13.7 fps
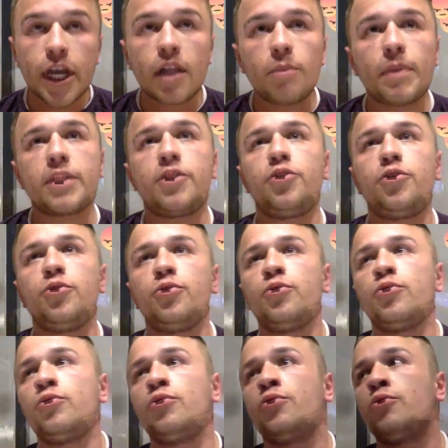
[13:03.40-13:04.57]
help us to
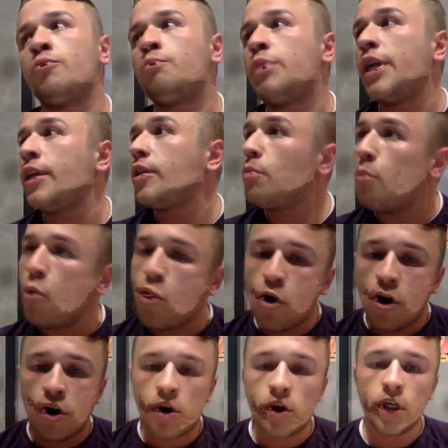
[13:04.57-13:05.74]
bring
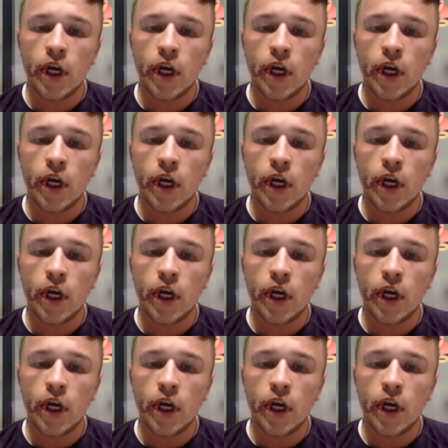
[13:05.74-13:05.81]
more